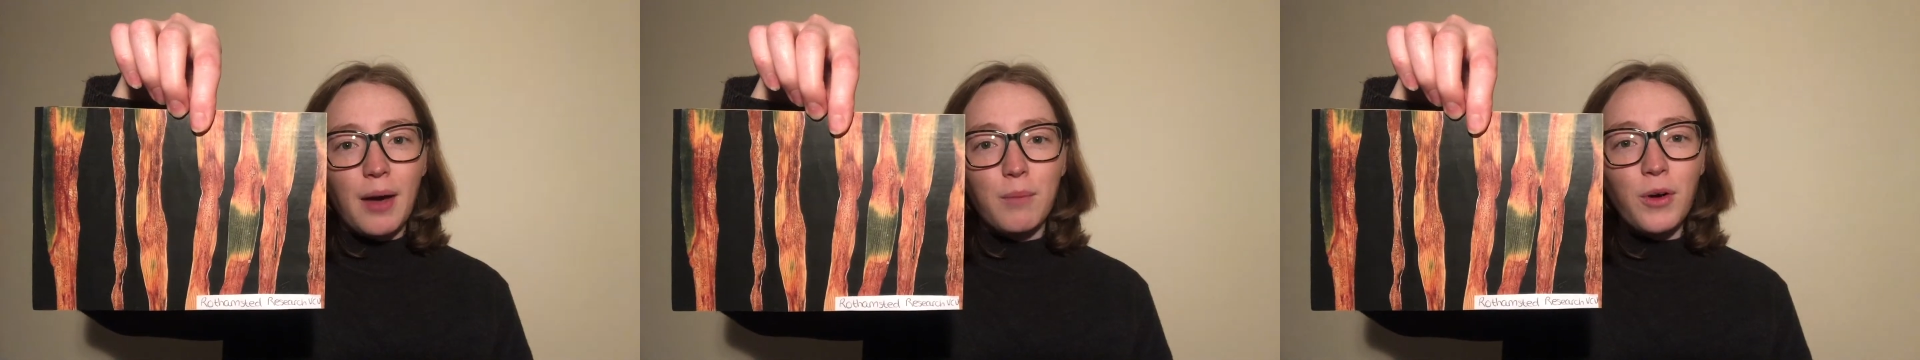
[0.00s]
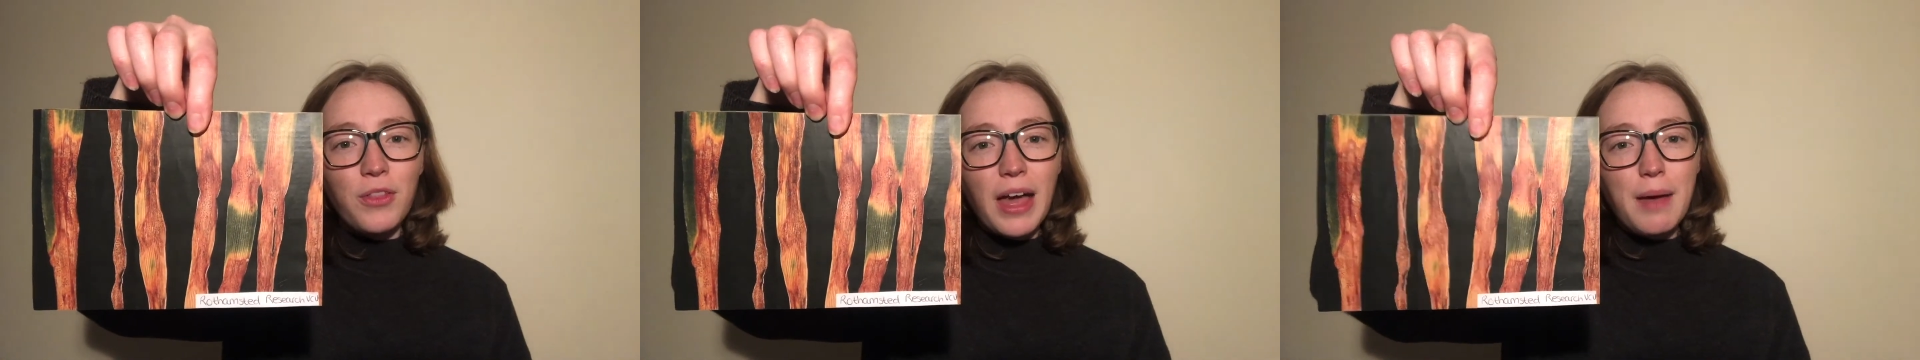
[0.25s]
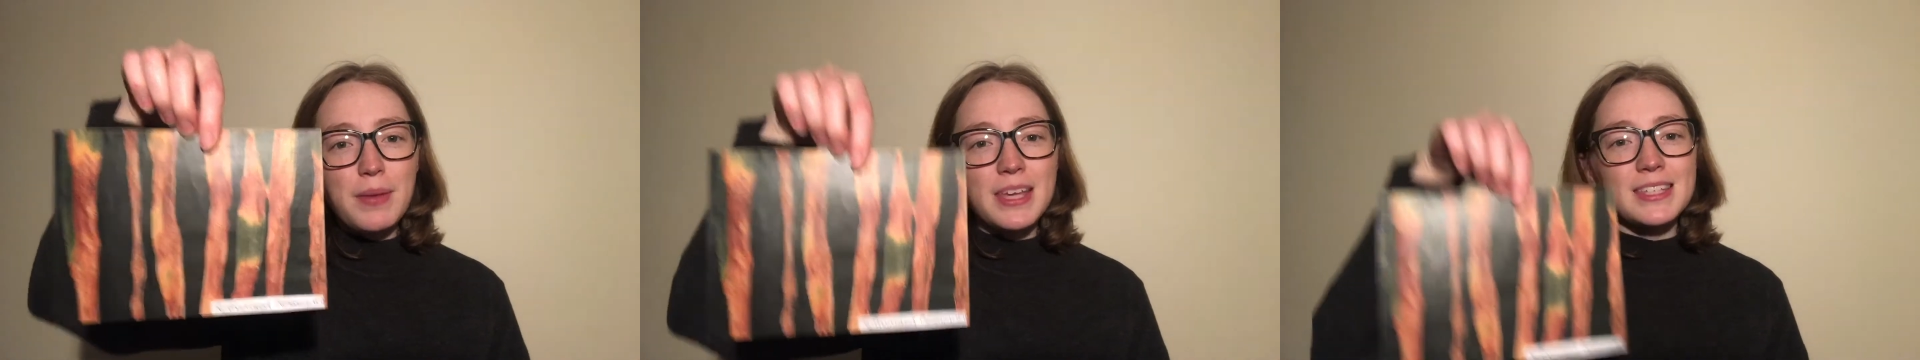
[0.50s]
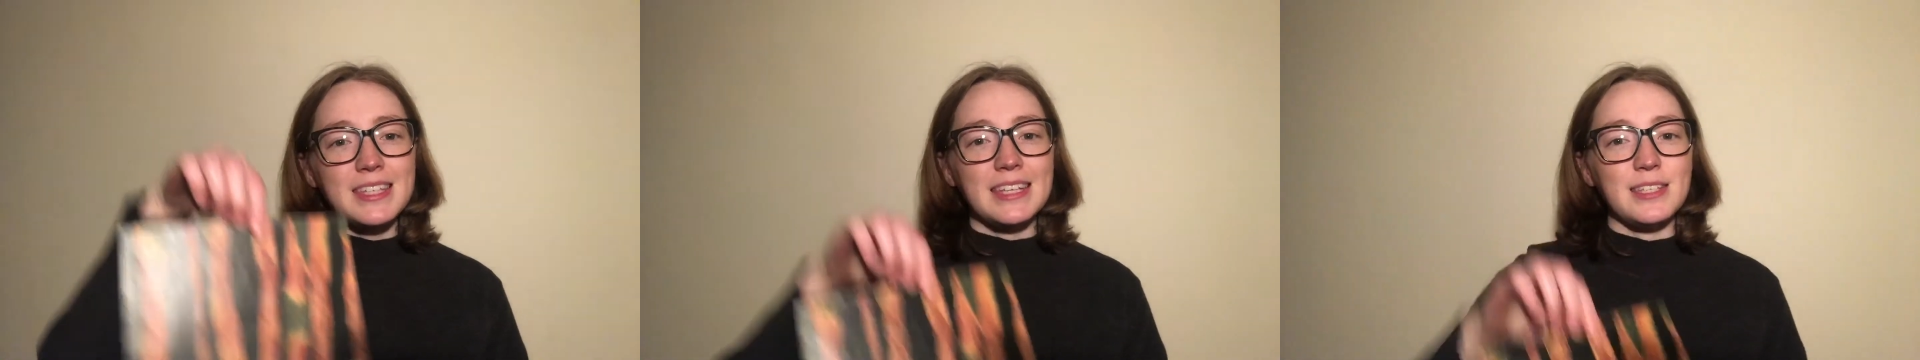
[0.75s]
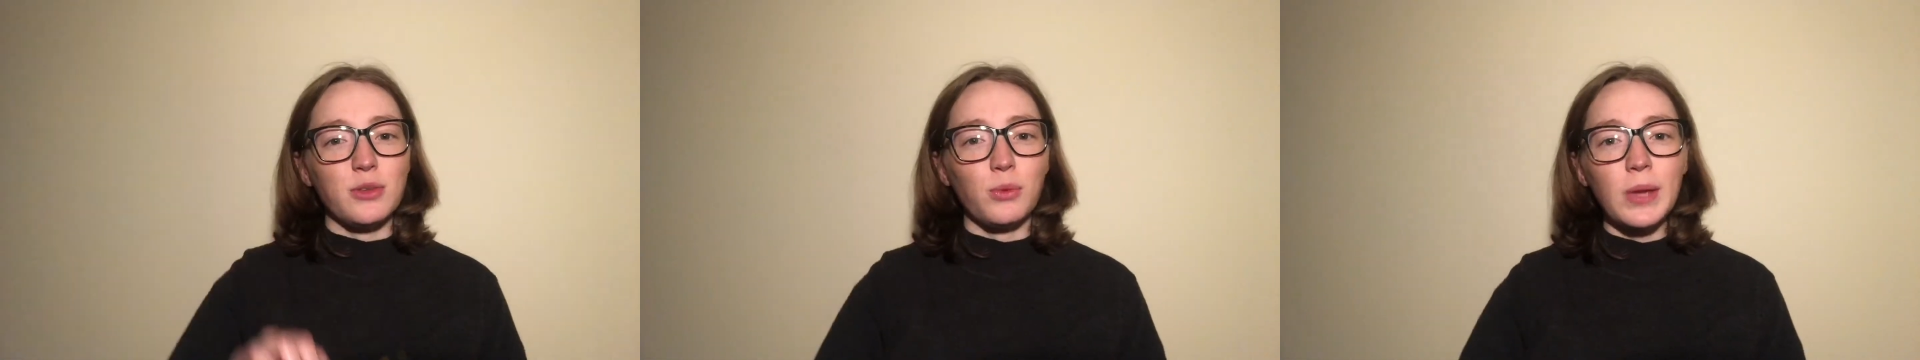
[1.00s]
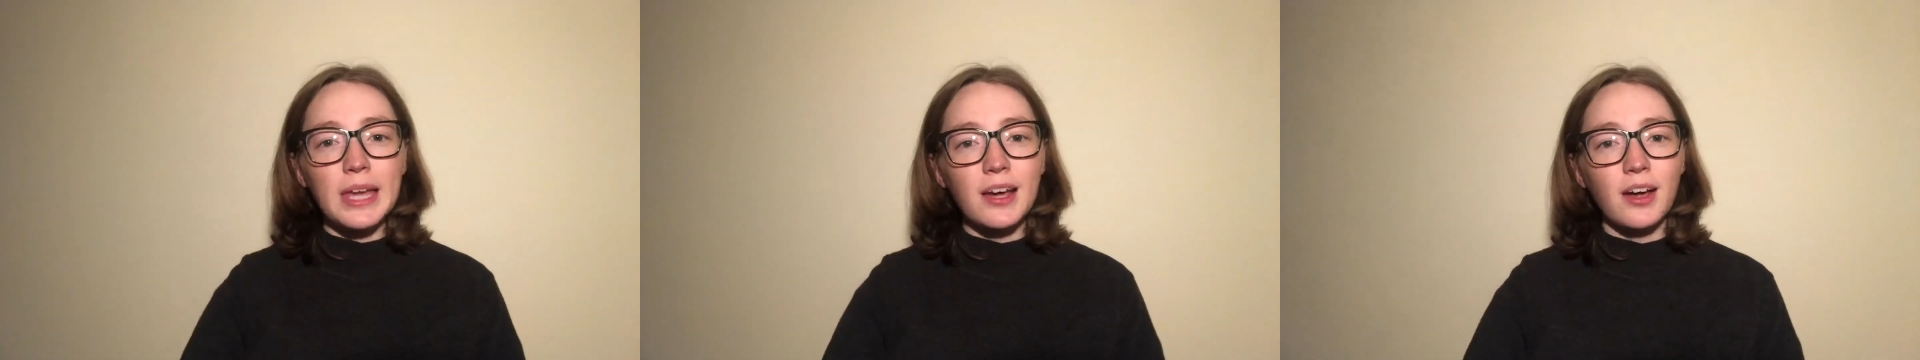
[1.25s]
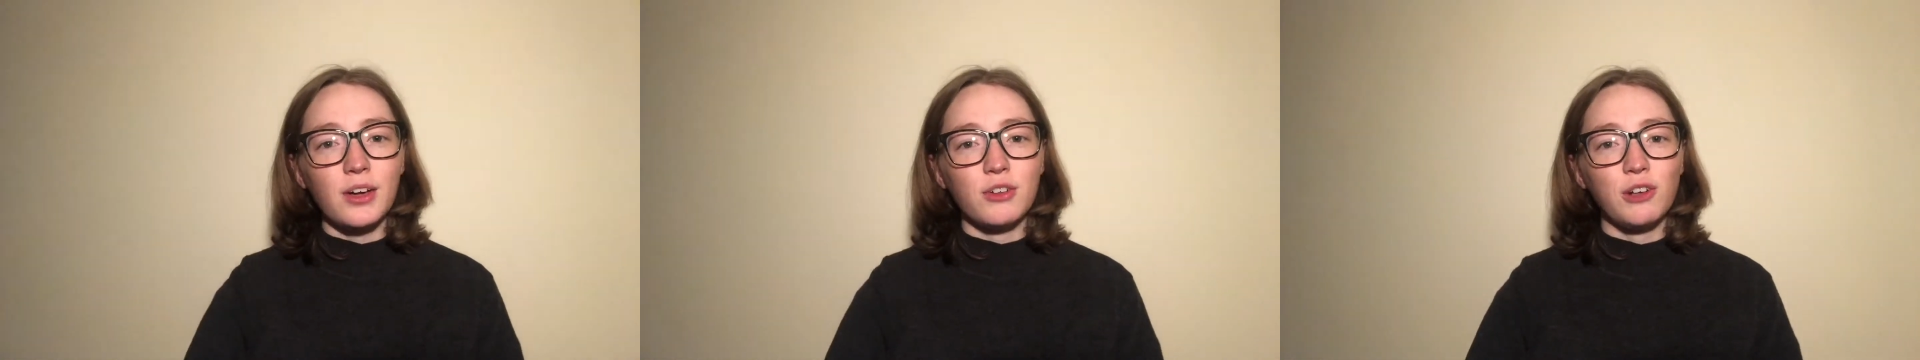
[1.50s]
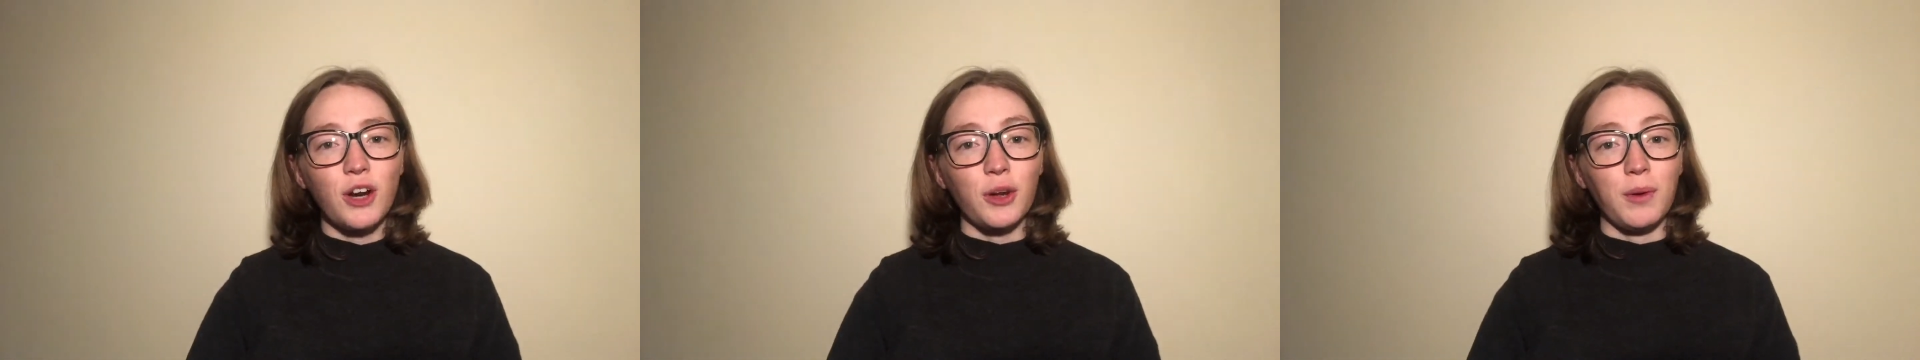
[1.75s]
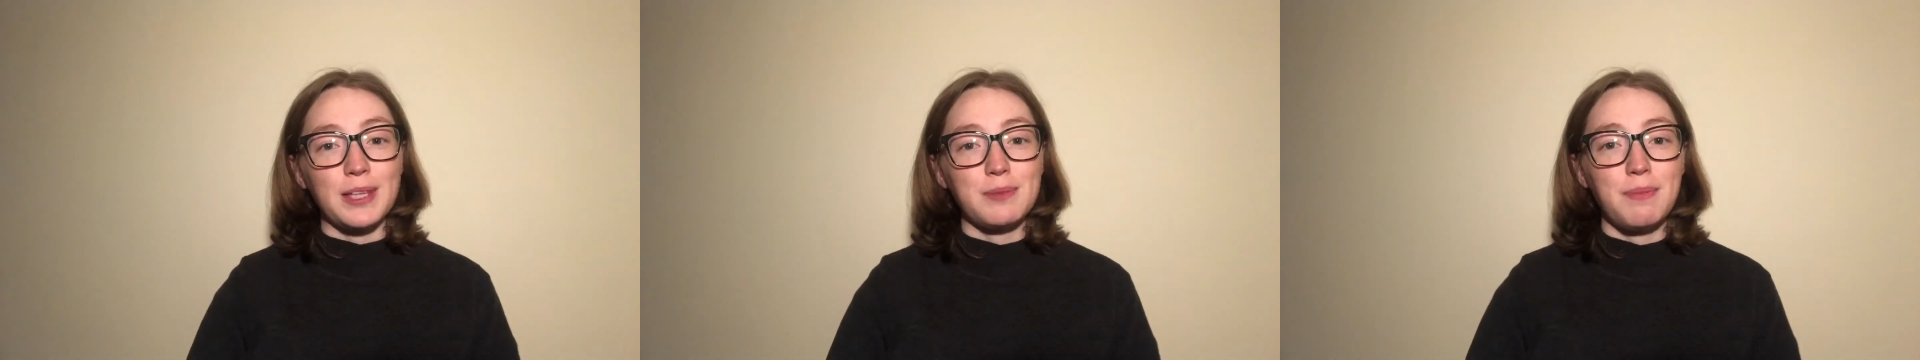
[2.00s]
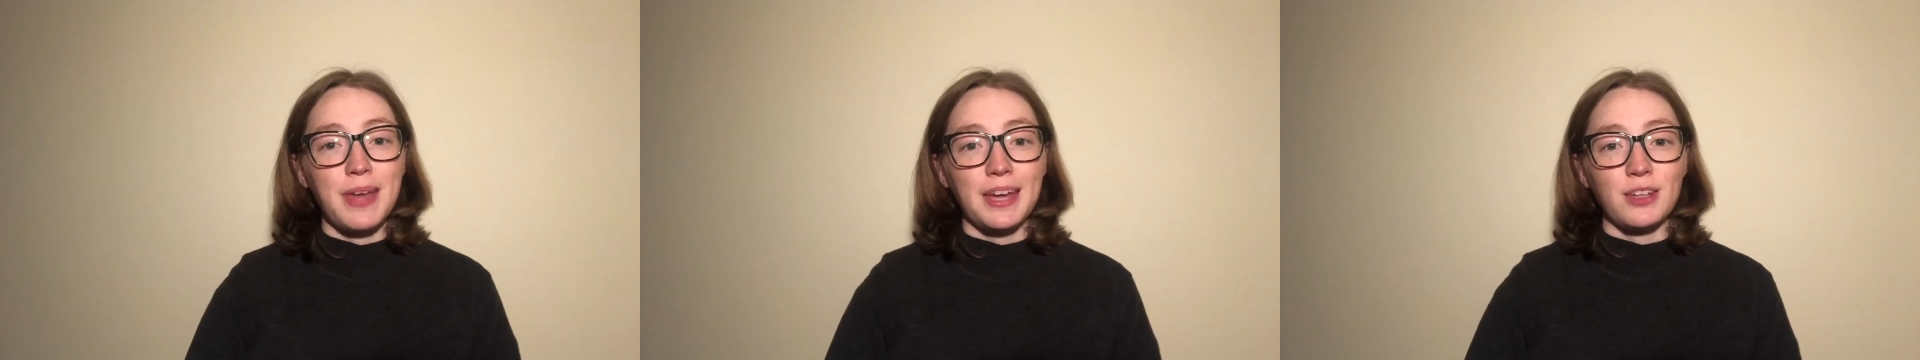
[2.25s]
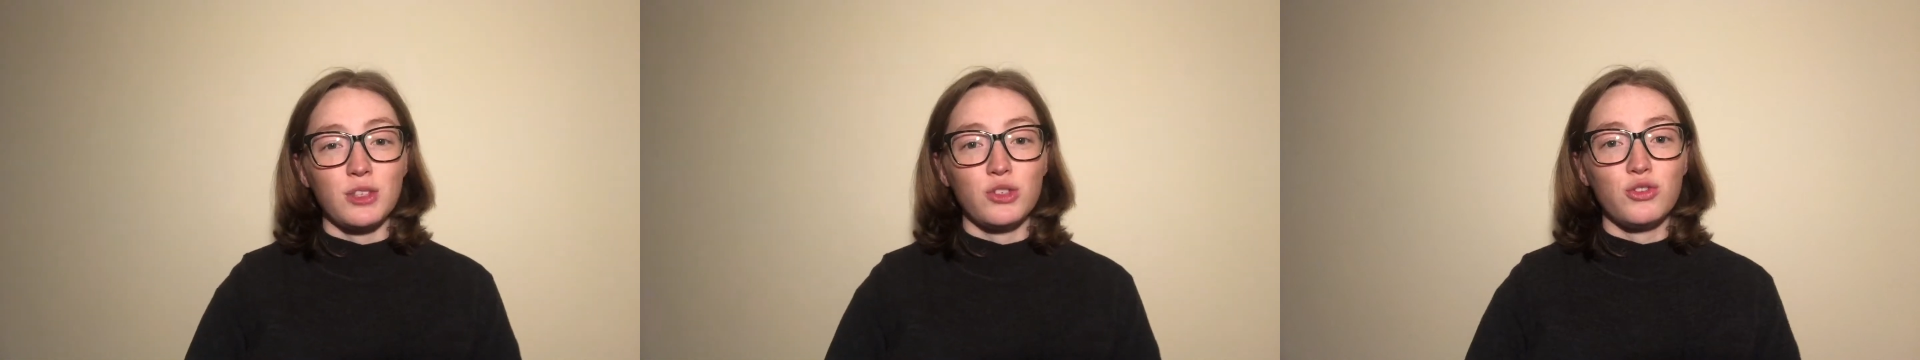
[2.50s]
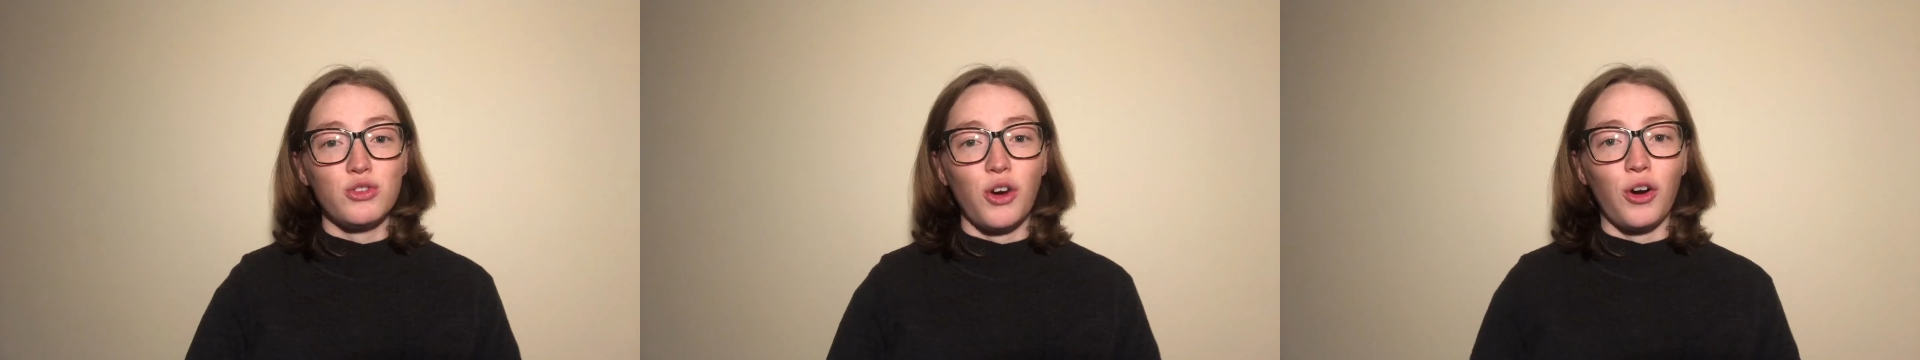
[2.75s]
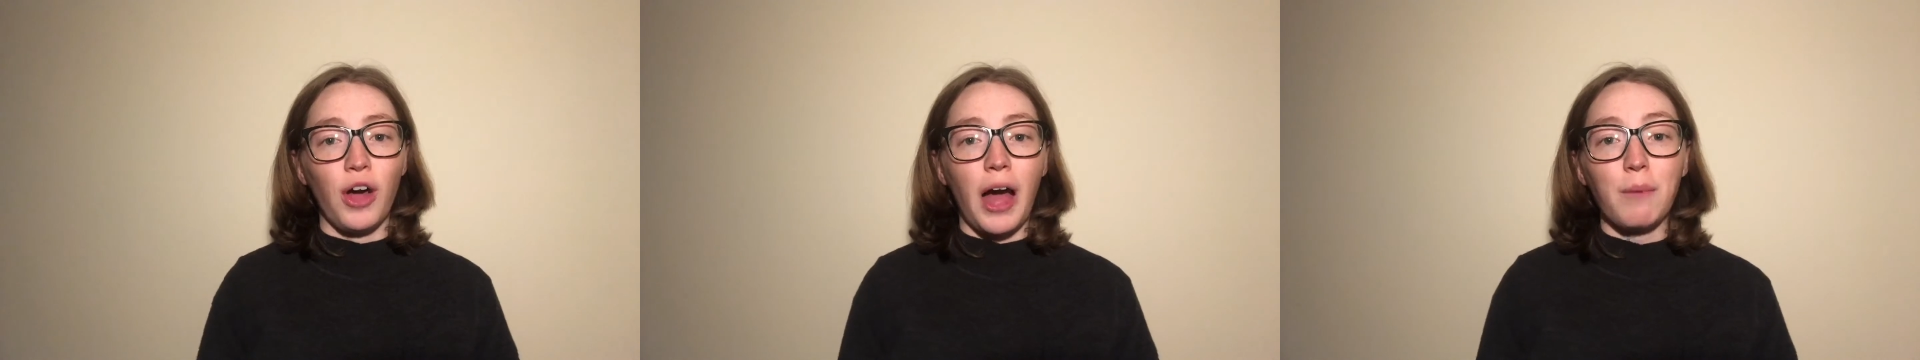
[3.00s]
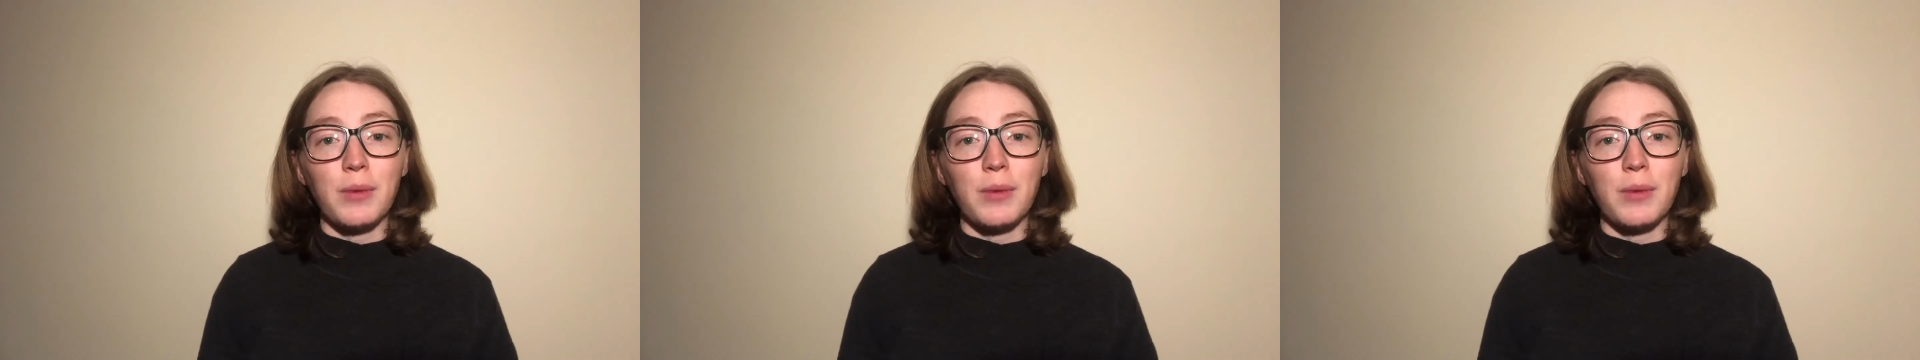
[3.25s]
And what that means is the wheat can't grow as big and strong